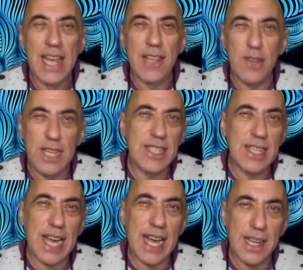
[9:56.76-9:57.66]
you need to
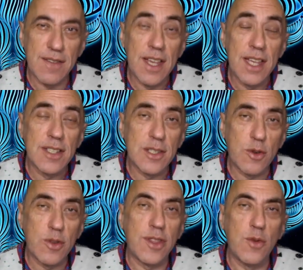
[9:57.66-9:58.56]
kind of
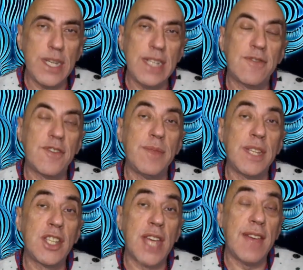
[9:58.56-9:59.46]
sort the wheat from the
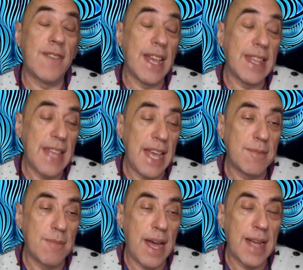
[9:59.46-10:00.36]
chaff. And that
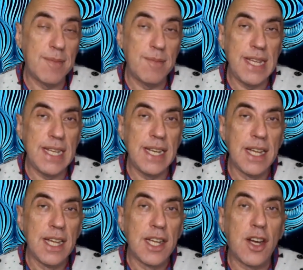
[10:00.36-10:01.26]
might mean
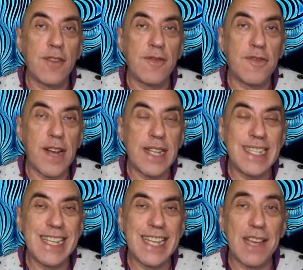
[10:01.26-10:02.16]

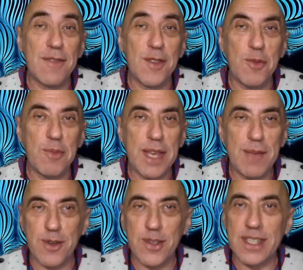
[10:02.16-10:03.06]
confronting a few
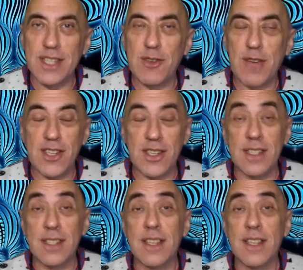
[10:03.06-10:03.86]
people or situations.